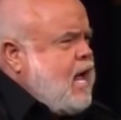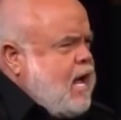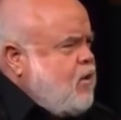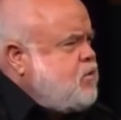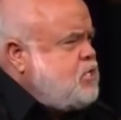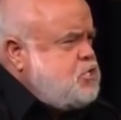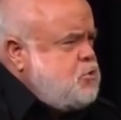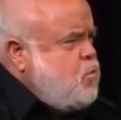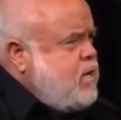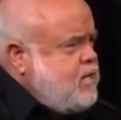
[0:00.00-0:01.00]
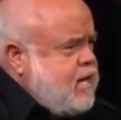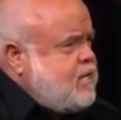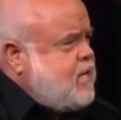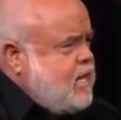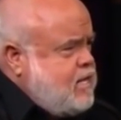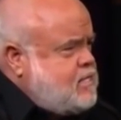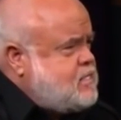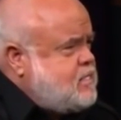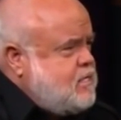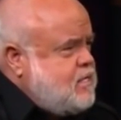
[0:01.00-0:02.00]
how did you win that
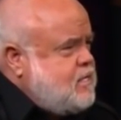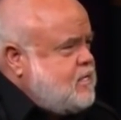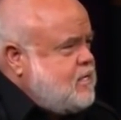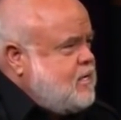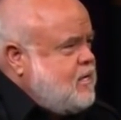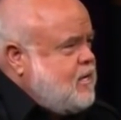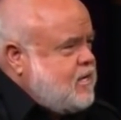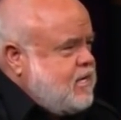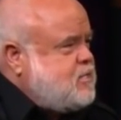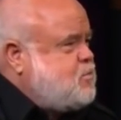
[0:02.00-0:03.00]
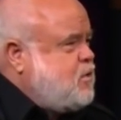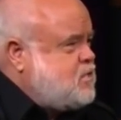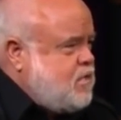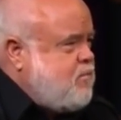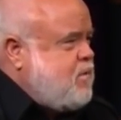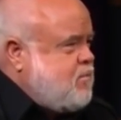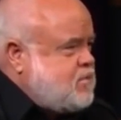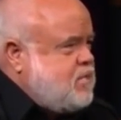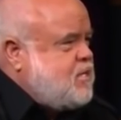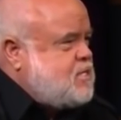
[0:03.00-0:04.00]
case against what some people
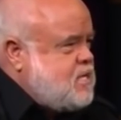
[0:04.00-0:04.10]
say are the